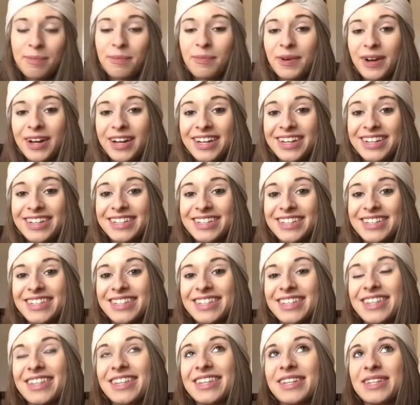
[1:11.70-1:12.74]
But
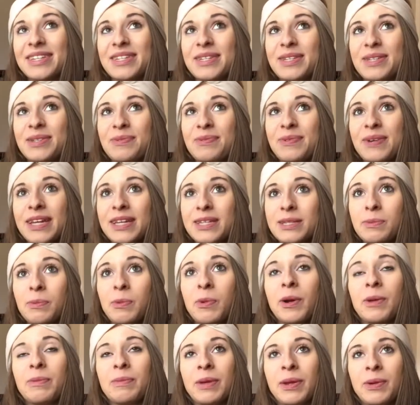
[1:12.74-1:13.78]
this week's
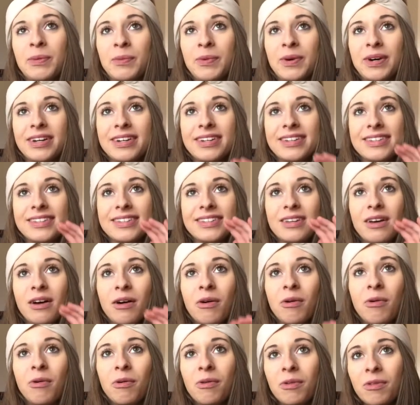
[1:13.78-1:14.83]
appointment was
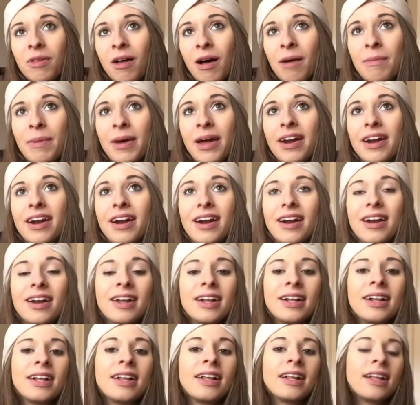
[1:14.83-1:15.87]
a whole lot better.
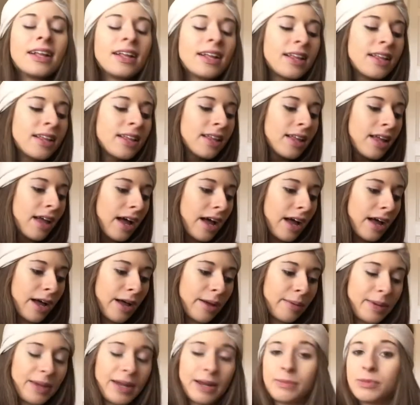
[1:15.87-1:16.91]

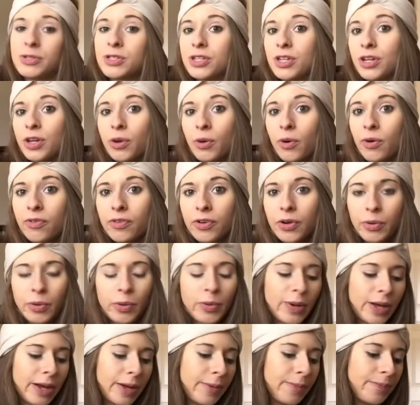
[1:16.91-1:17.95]
And I'm just gonna go over it real
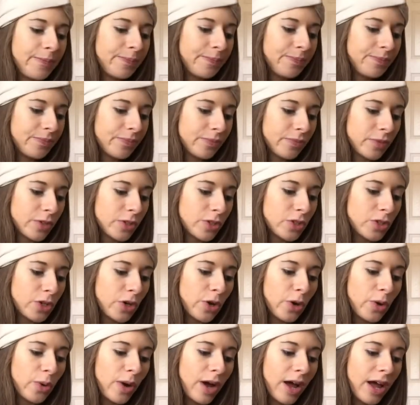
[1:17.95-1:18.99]
quick.
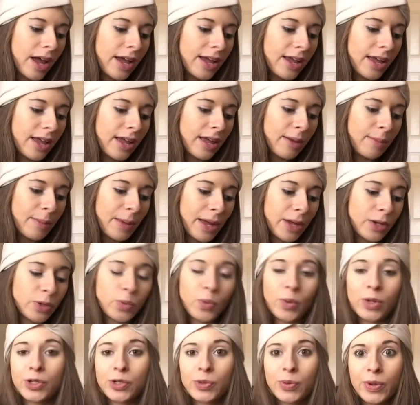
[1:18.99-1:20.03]
So I am at
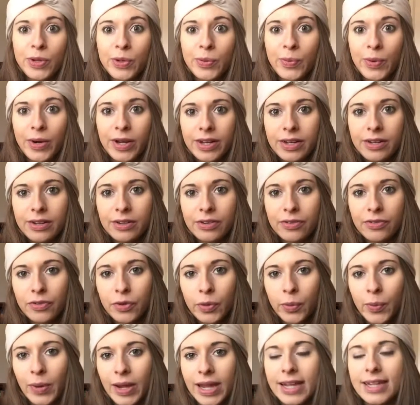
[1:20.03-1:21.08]
121
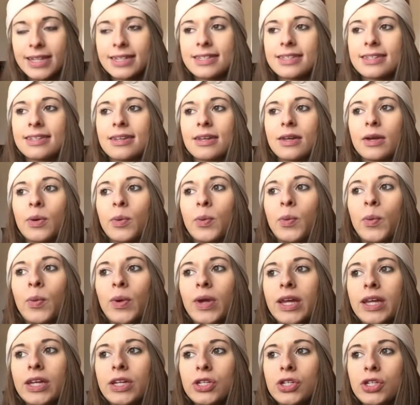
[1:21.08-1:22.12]
for weight,
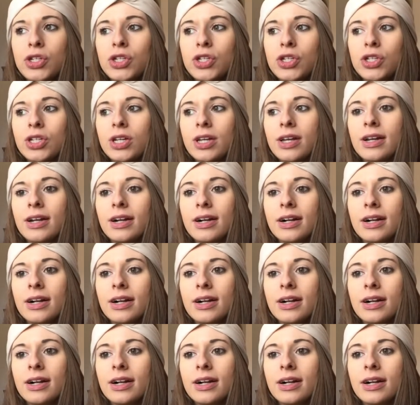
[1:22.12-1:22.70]
which